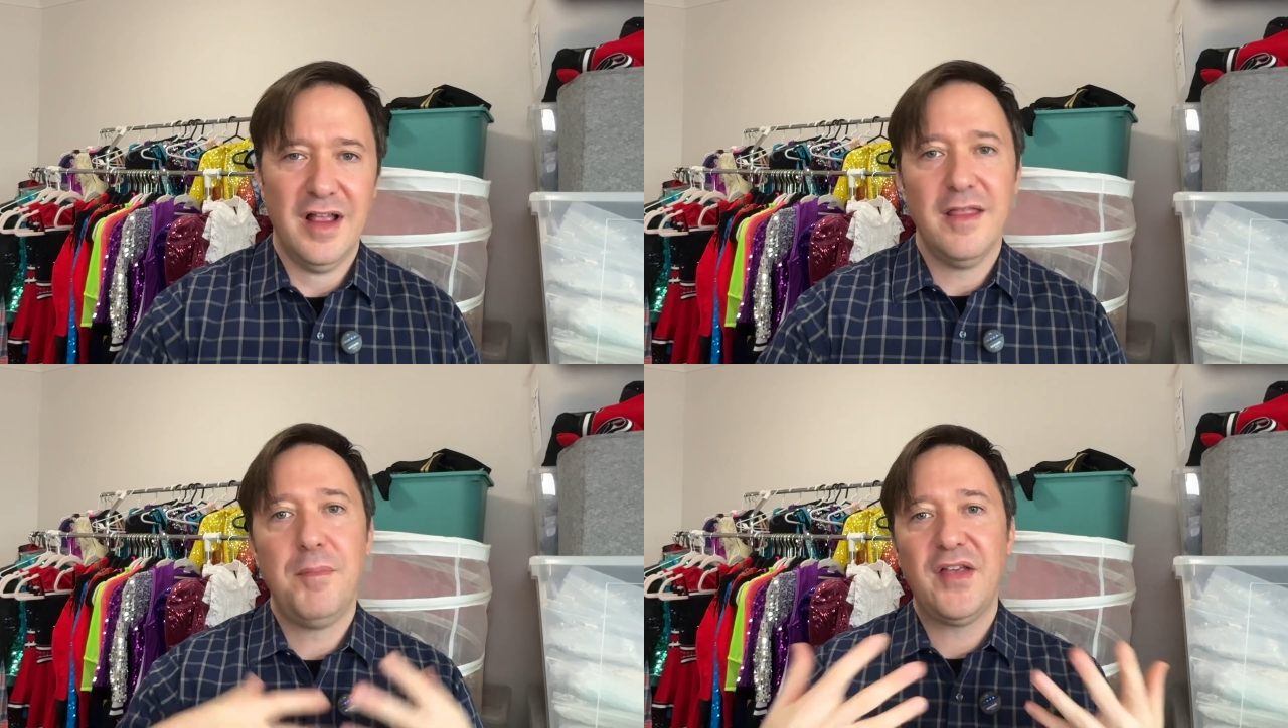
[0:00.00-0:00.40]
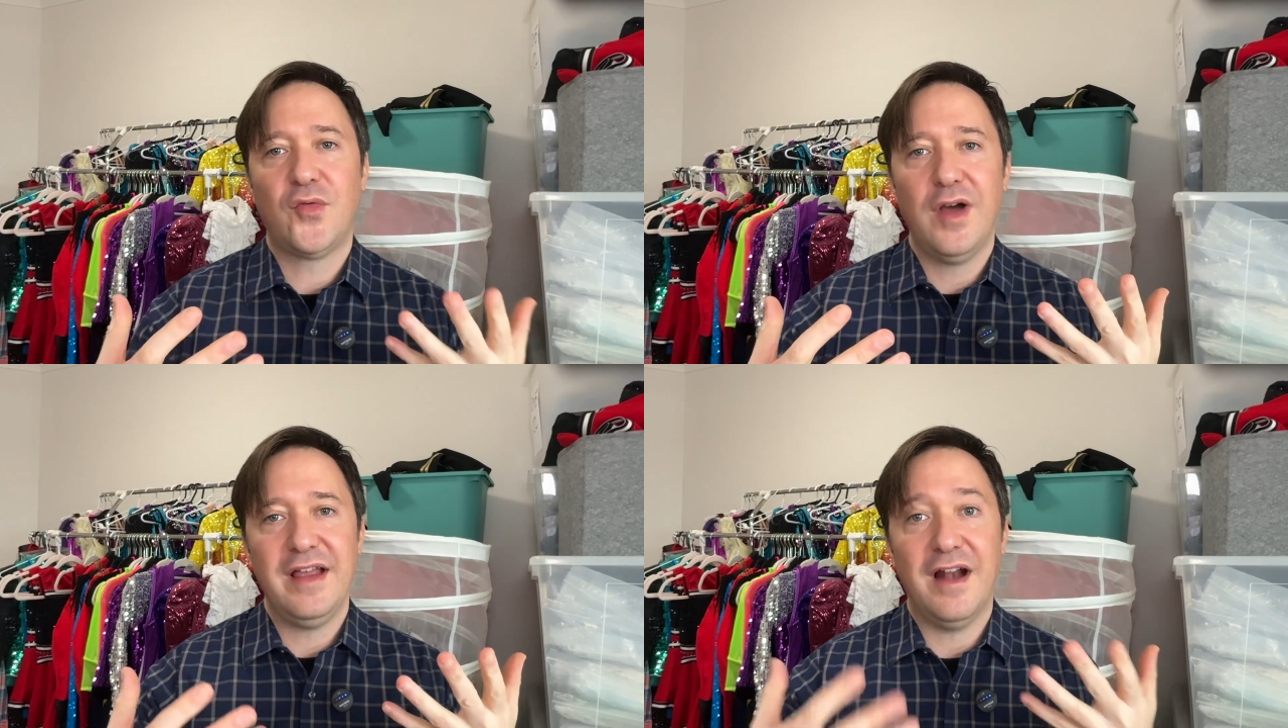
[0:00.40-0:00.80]
the best
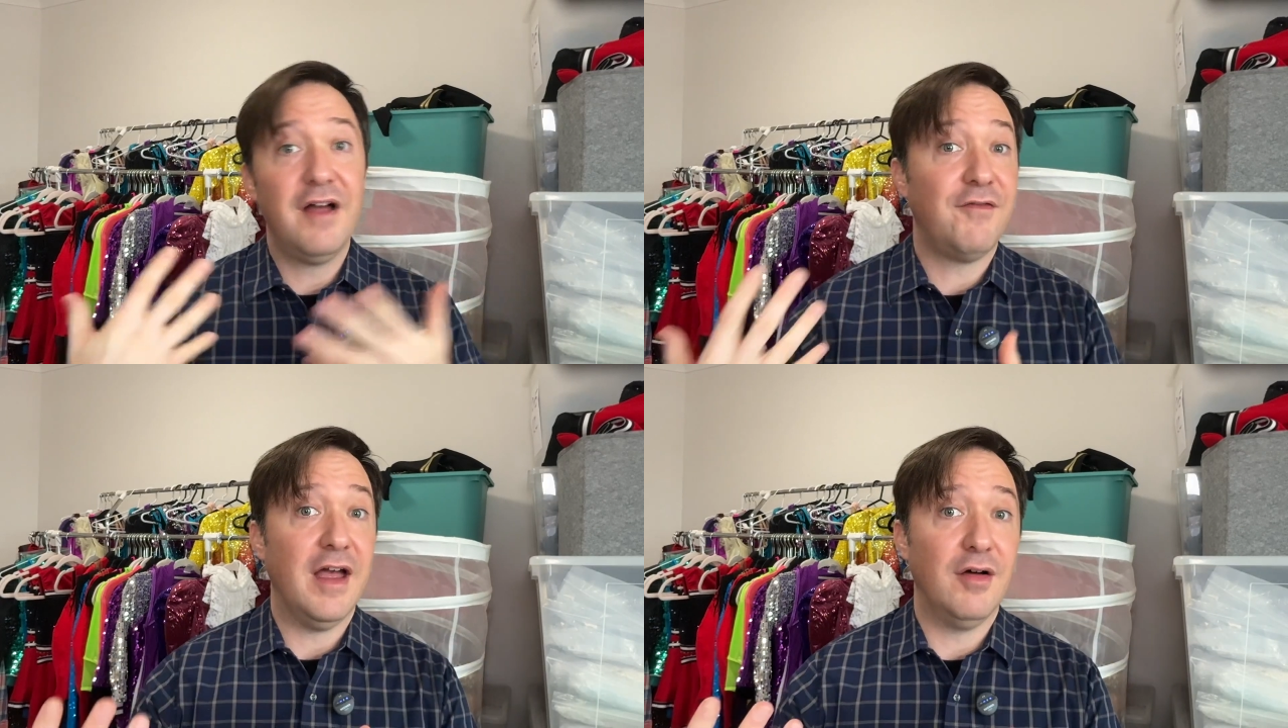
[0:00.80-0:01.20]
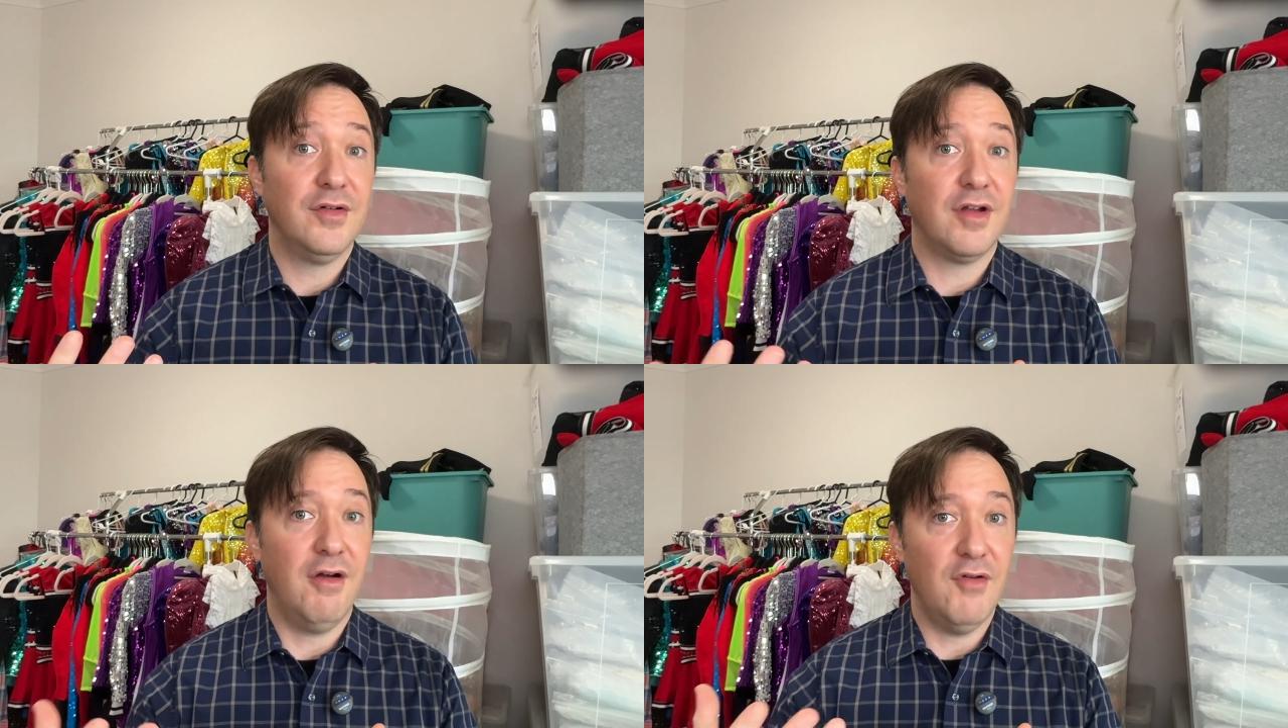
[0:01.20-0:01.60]
way that I
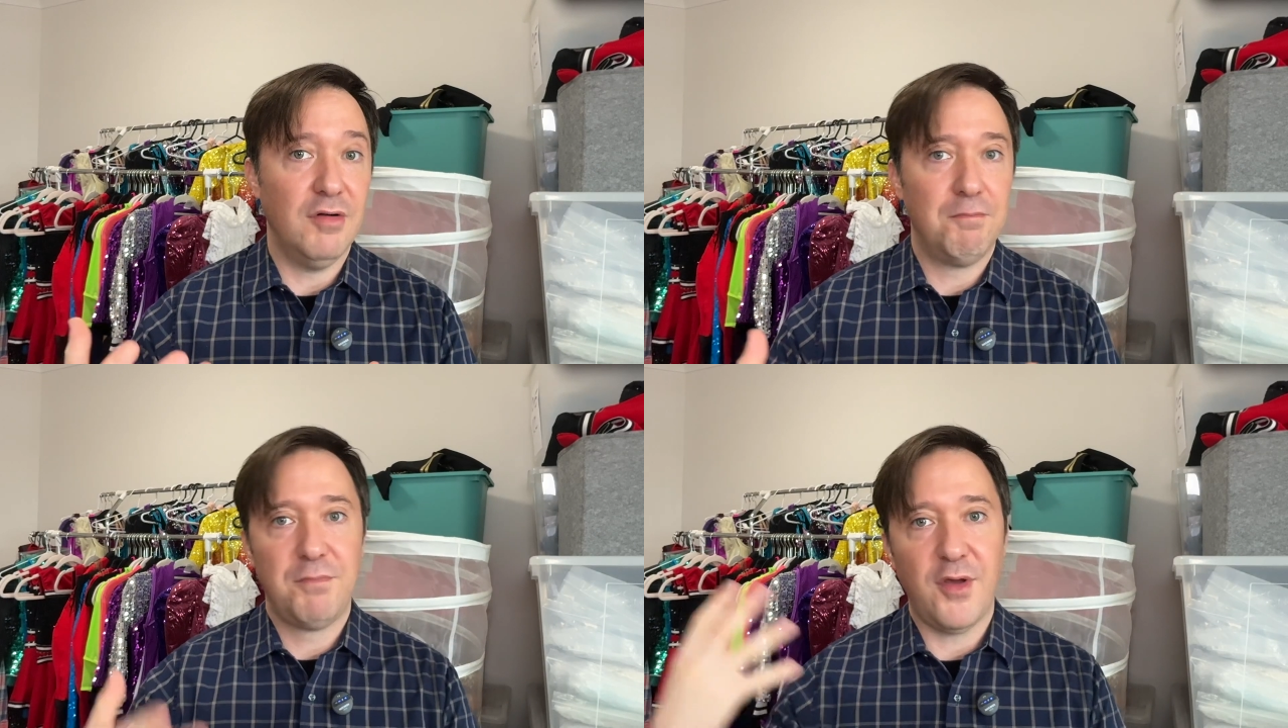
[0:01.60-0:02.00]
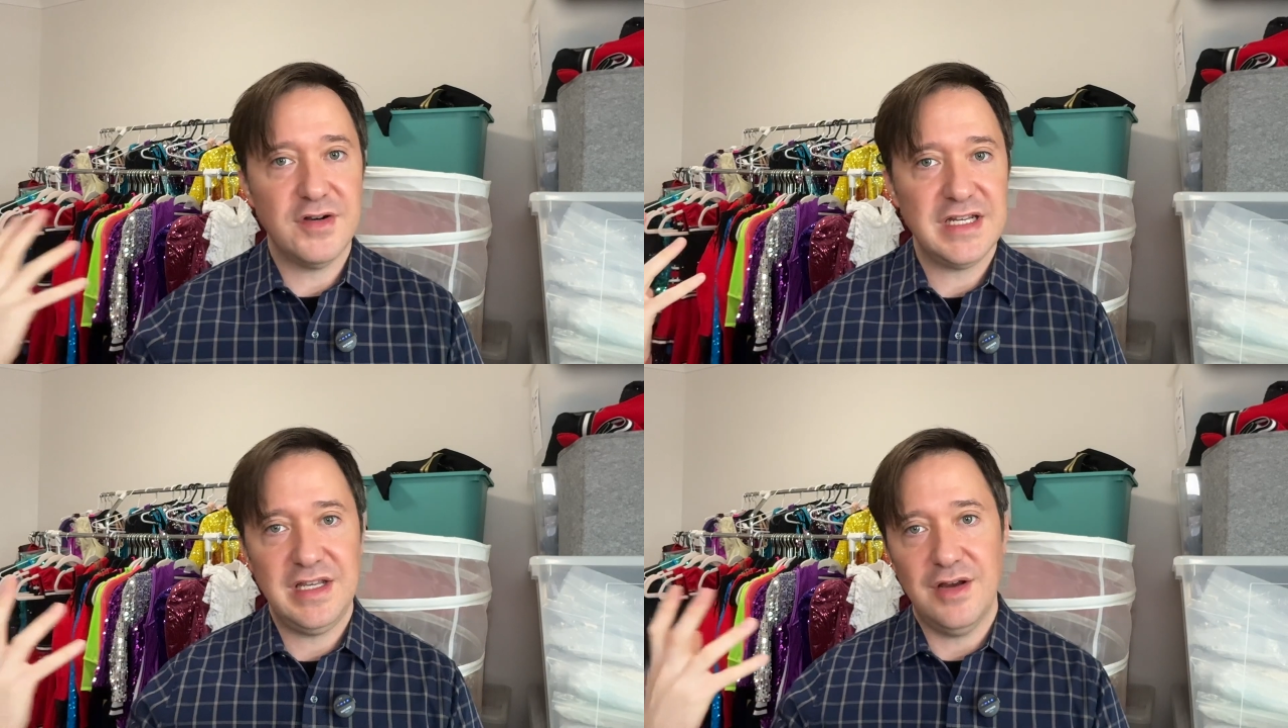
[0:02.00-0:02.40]
found over
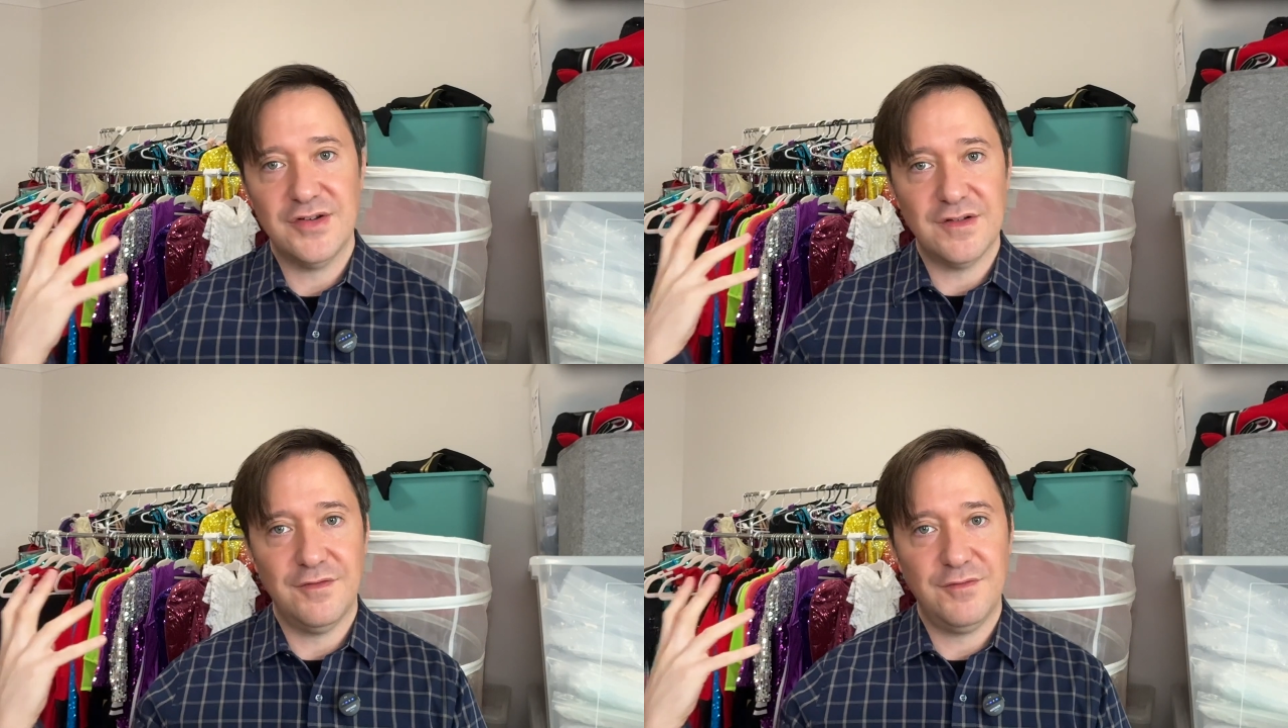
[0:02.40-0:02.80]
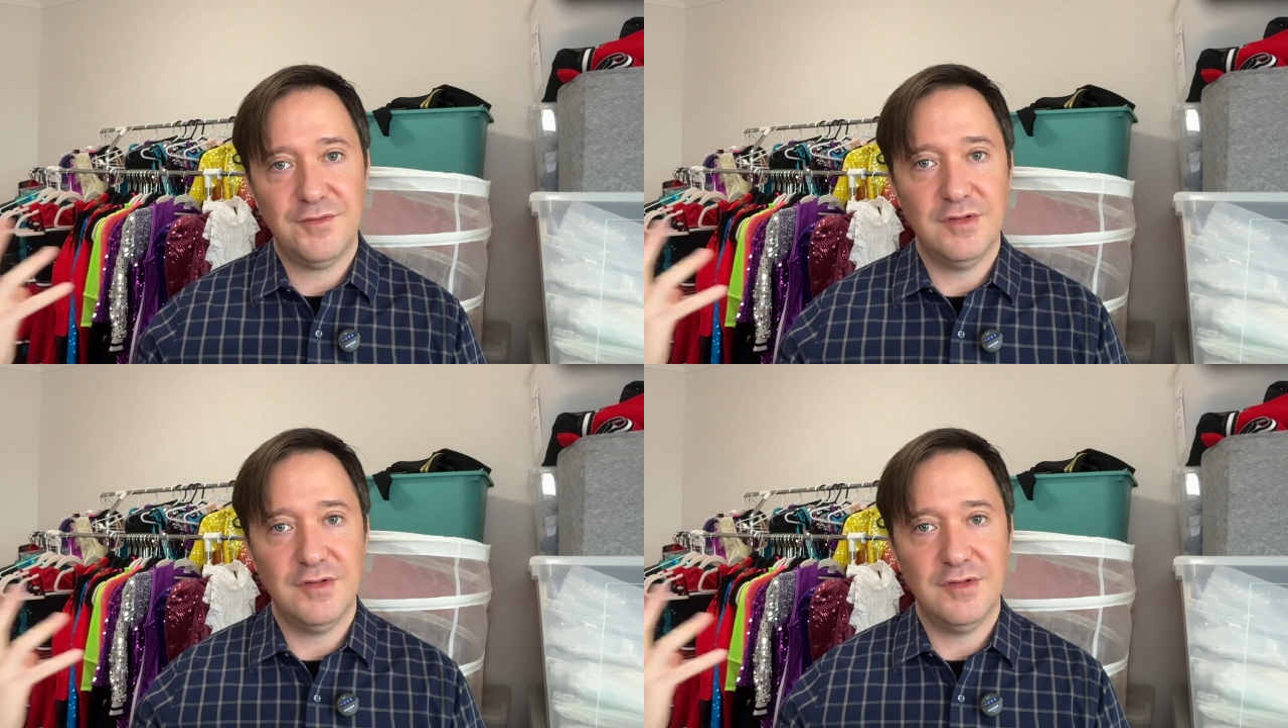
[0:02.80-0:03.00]
13 years of